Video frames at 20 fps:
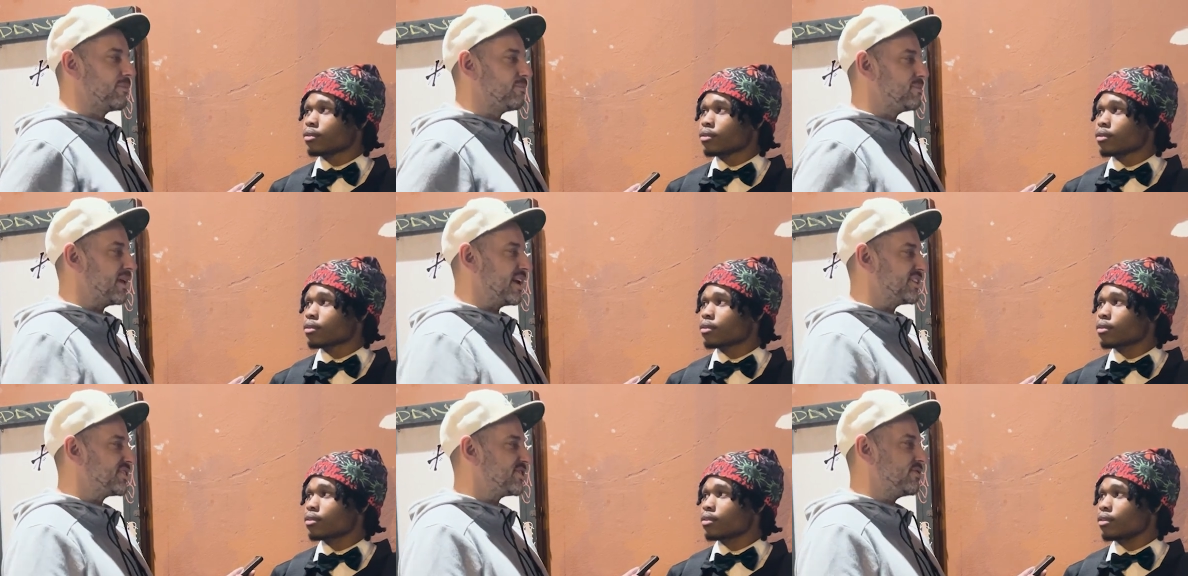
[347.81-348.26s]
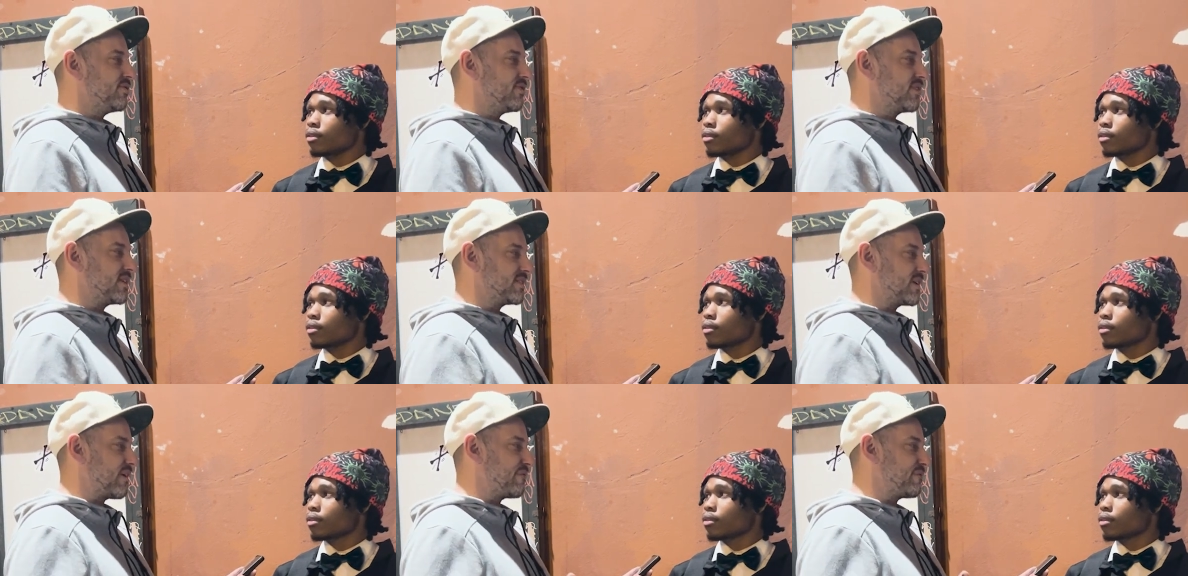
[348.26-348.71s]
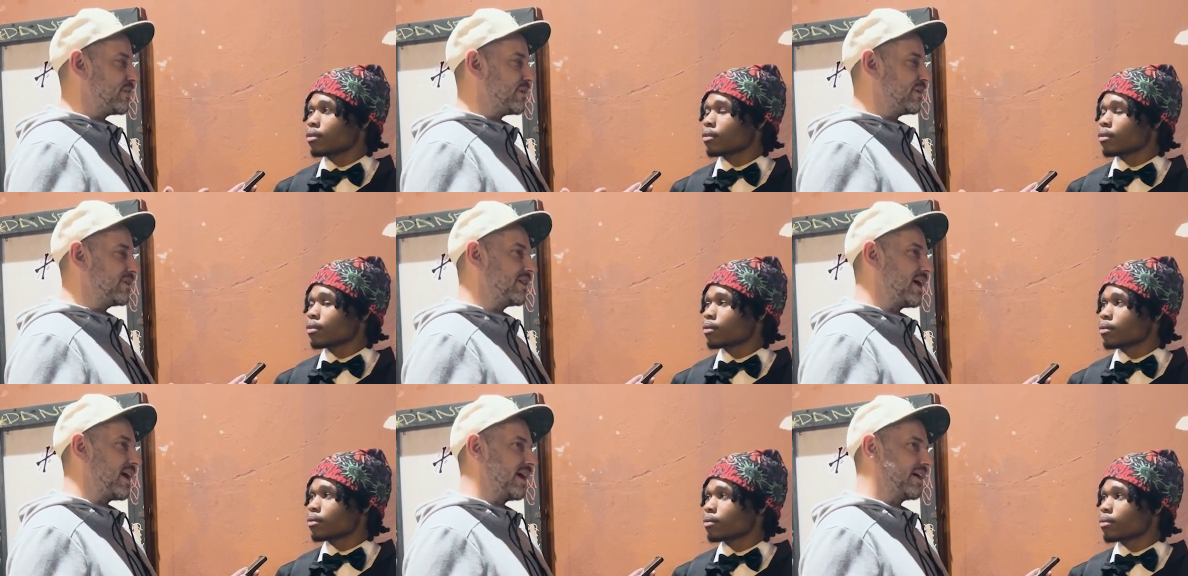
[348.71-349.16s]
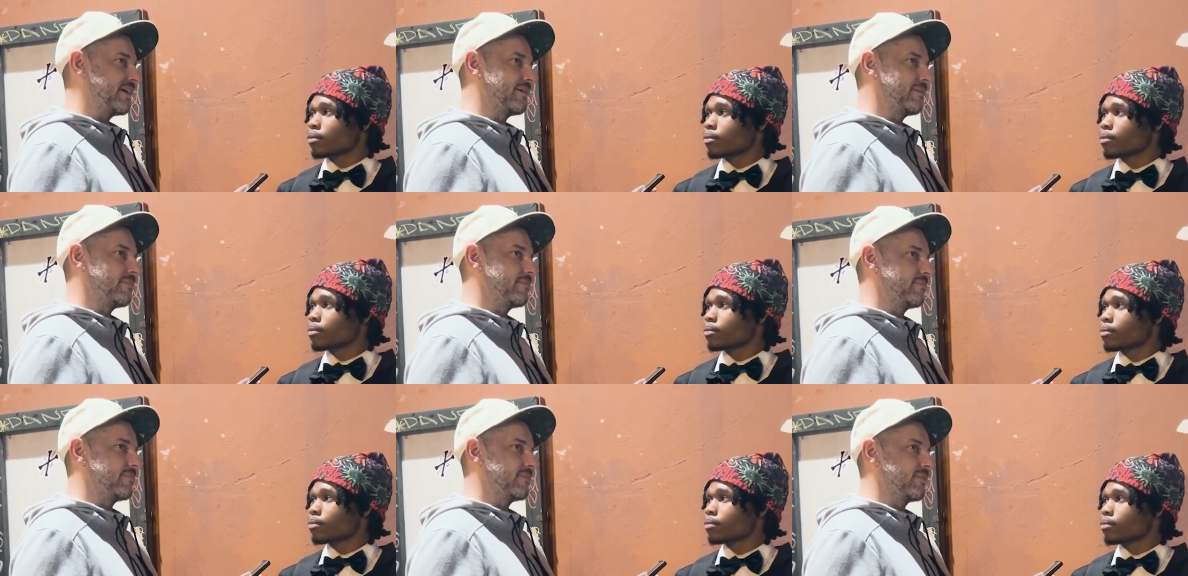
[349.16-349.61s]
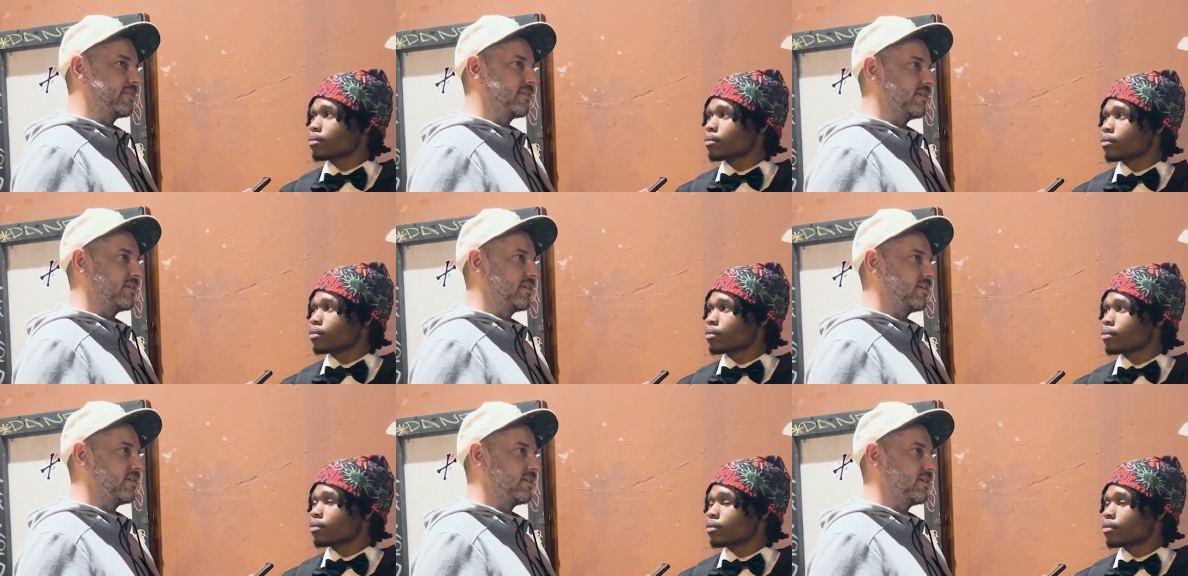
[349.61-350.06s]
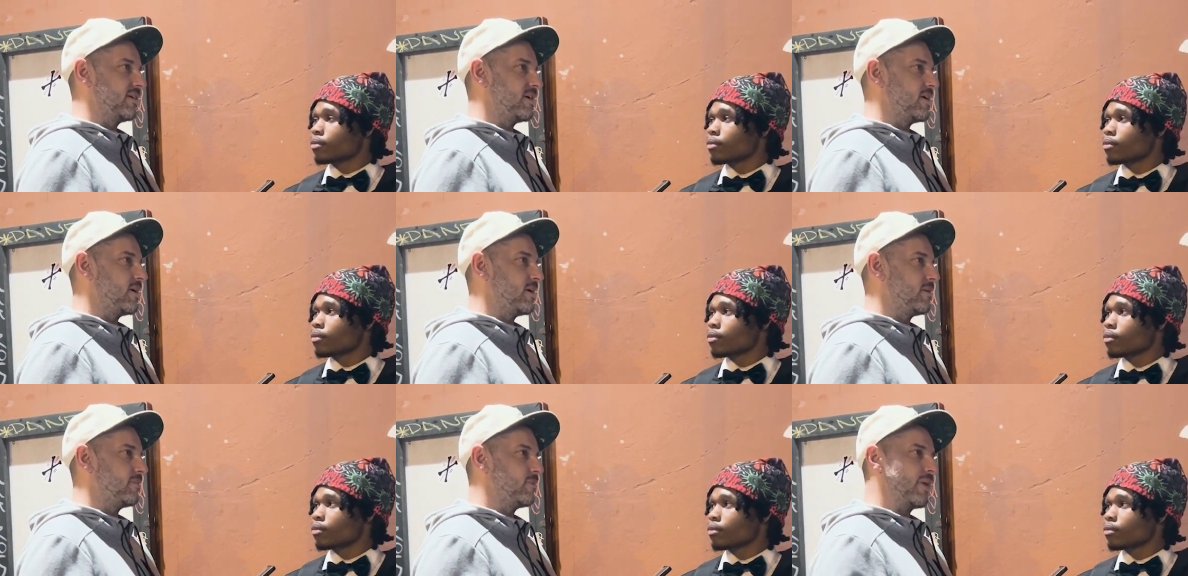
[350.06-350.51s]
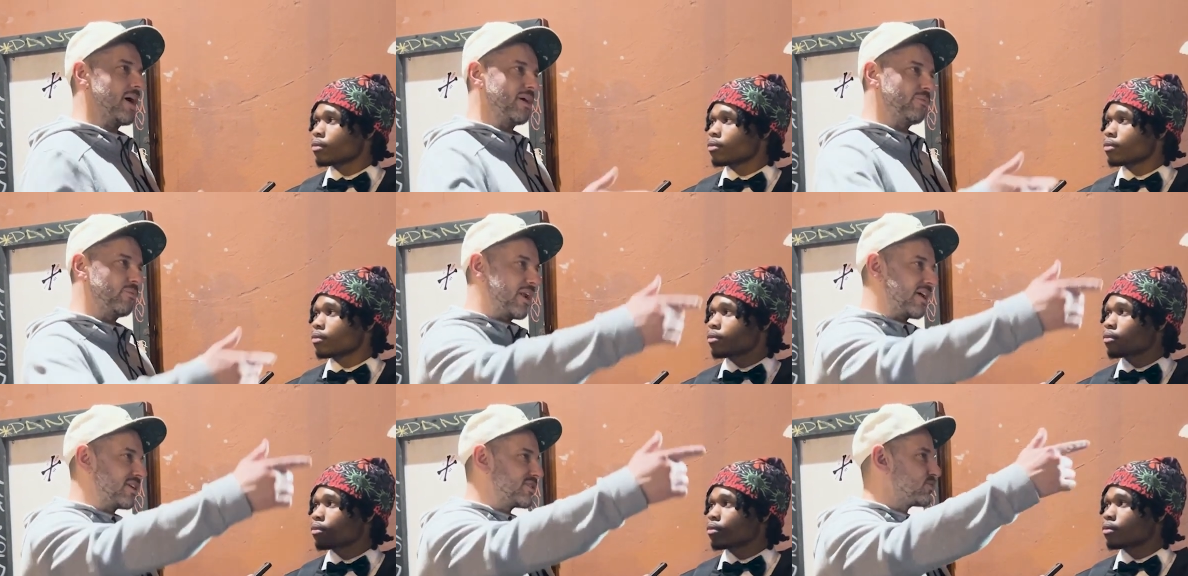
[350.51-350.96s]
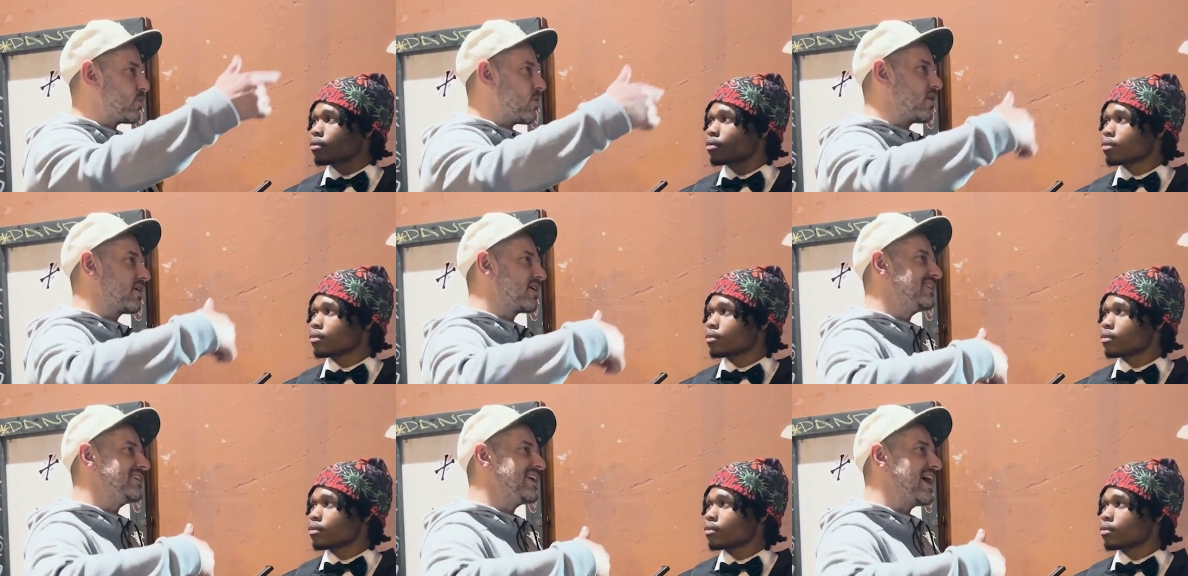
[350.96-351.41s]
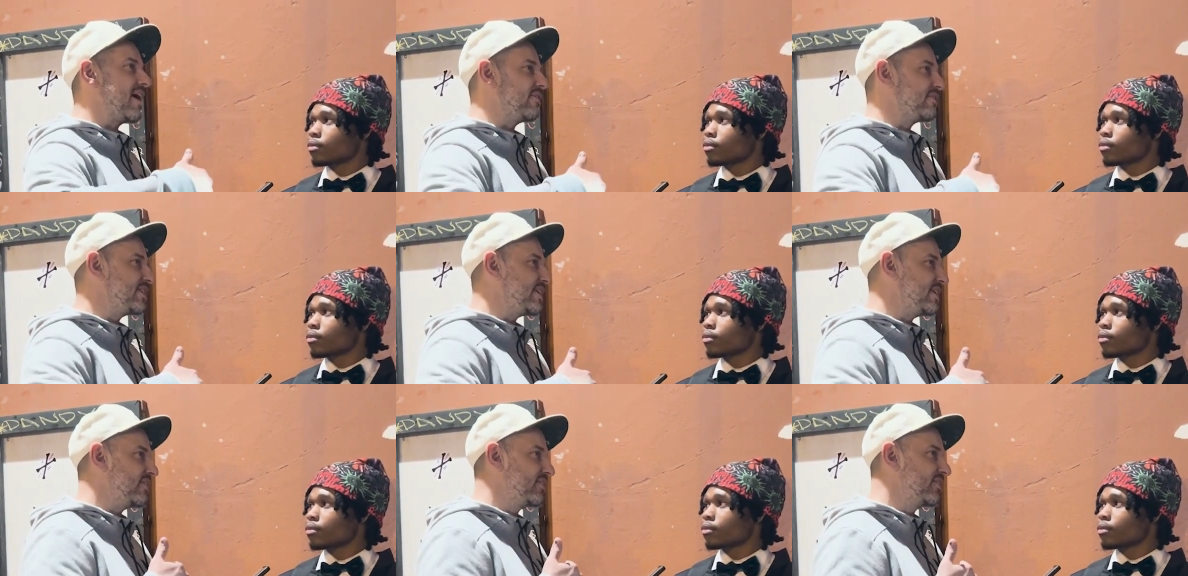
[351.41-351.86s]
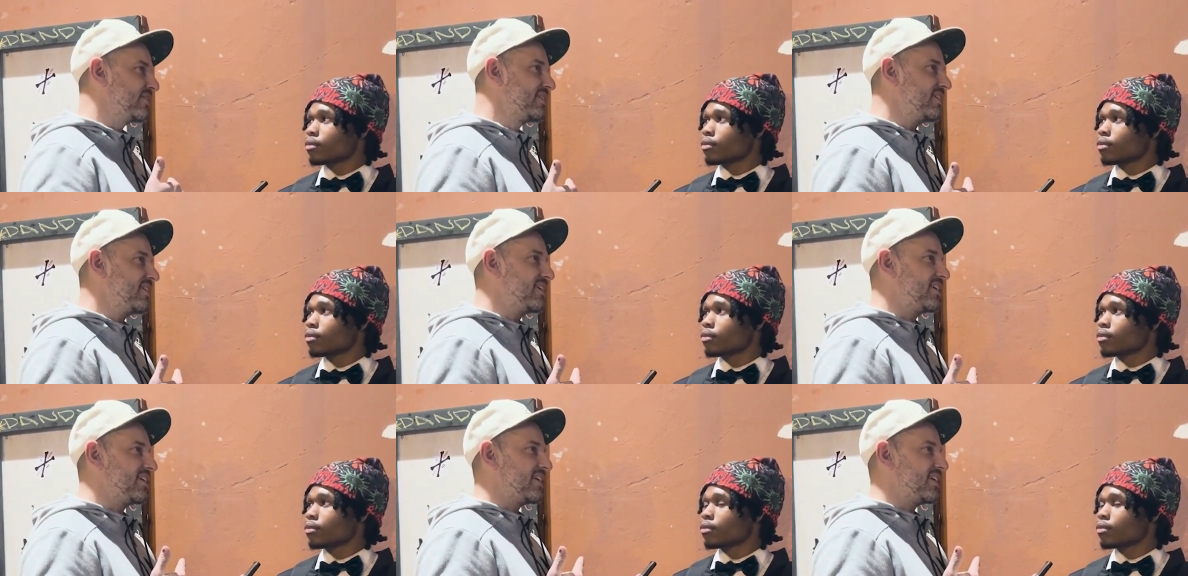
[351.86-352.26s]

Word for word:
Speaker 1: to bless you because I feel like when I was walking down here,